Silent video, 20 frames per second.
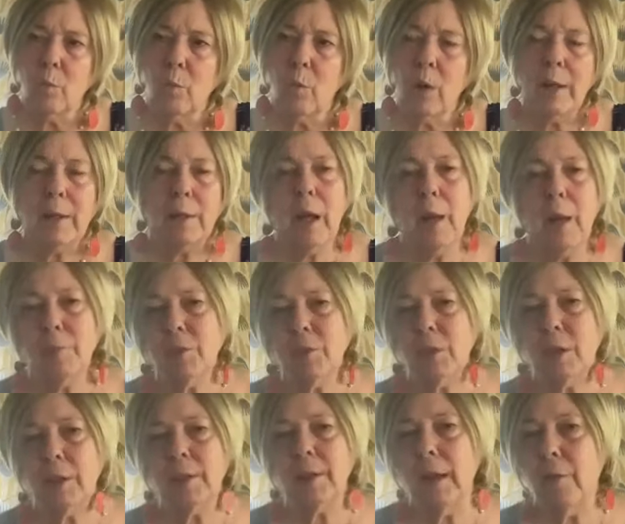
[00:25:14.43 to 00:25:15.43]
what
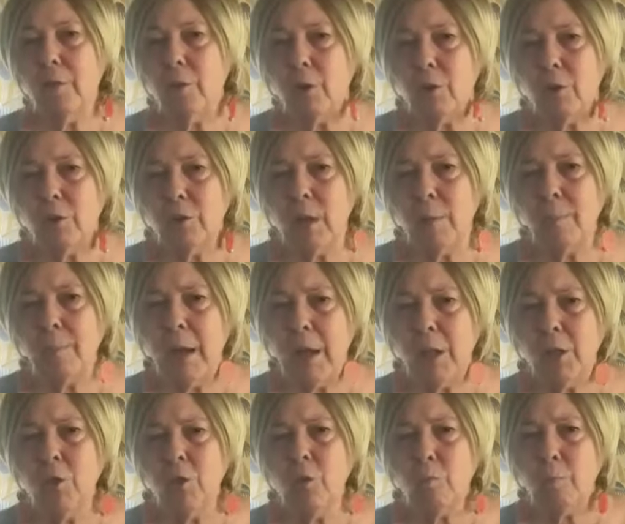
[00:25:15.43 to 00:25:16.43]
comes together to
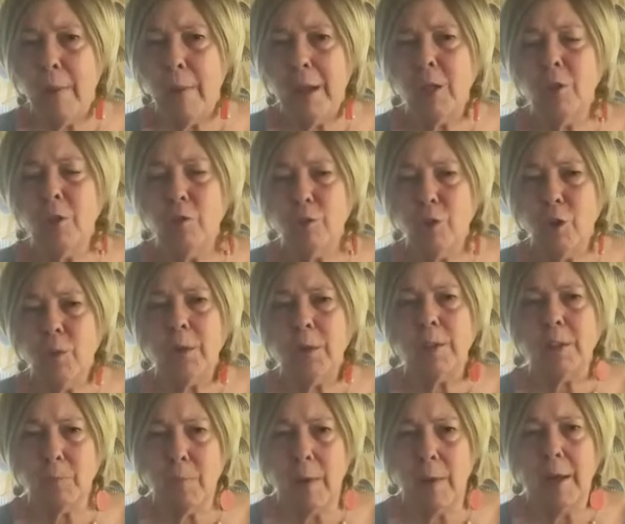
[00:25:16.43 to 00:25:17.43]
make you do
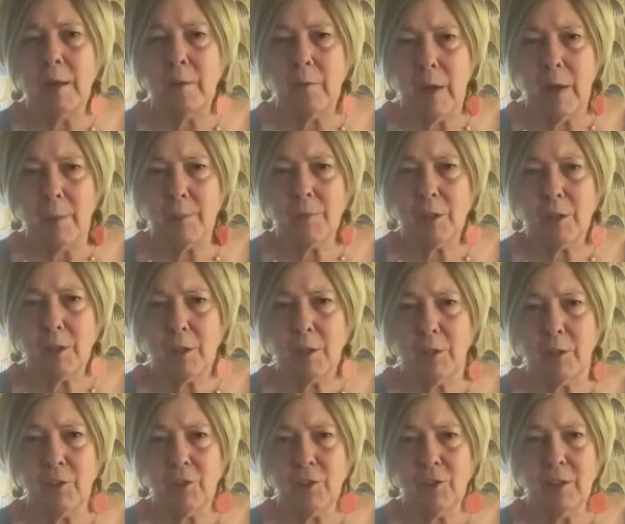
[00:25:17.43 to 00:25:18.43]
it in spite of
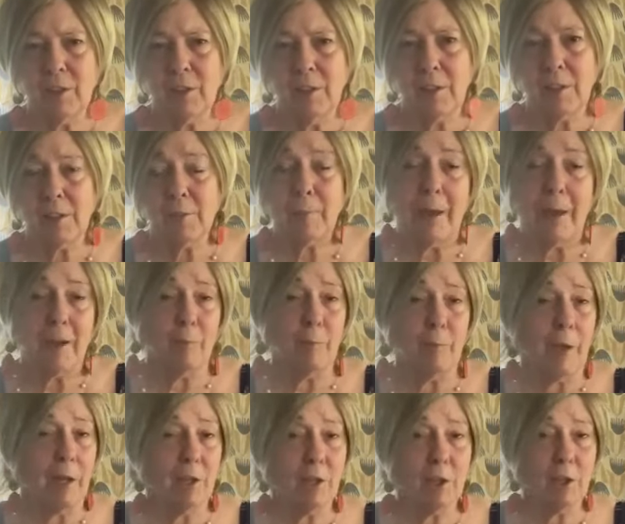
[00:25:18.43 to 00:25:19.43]
obstacles, in spite
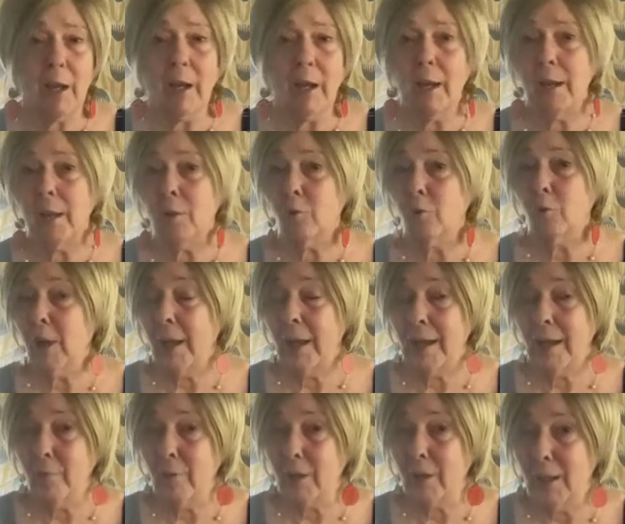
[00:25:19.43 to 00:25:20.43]
of being shy or not
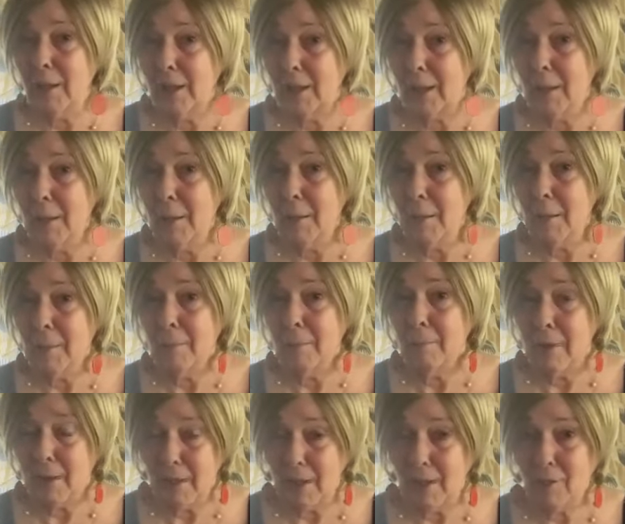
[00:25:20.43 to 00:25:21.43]
having any
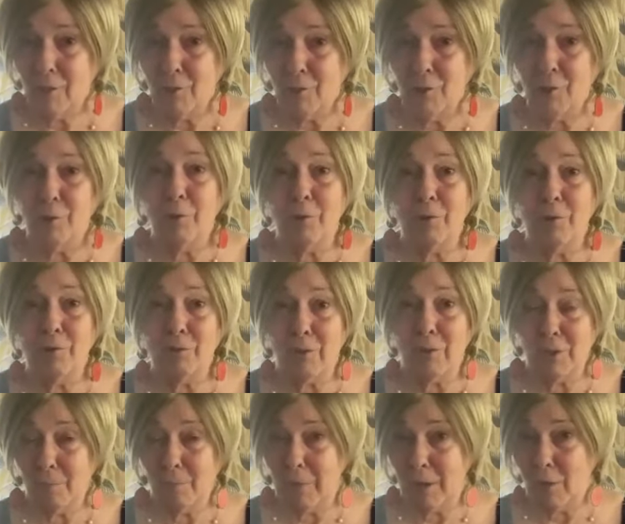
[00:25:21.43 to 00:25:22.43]
money to do
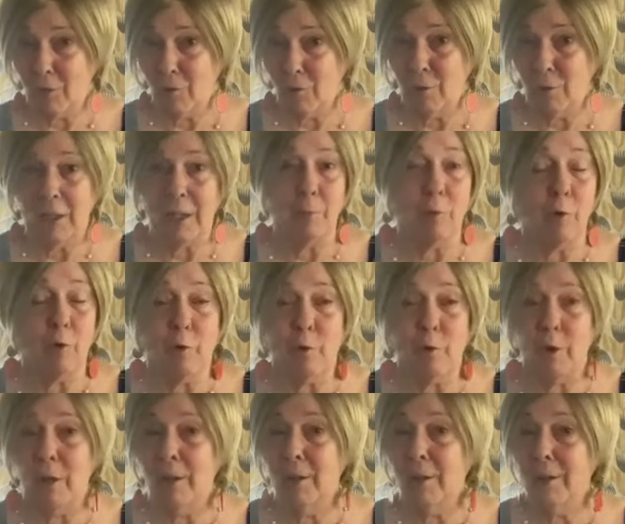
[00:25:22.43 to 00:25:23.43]
this big dream,
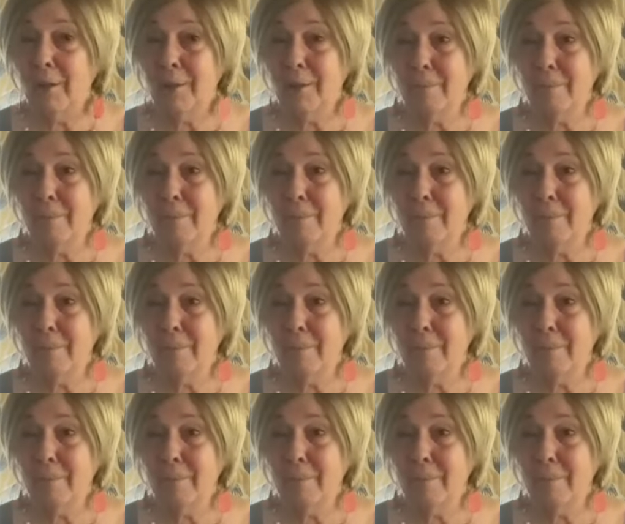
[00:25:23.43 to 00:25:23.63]
or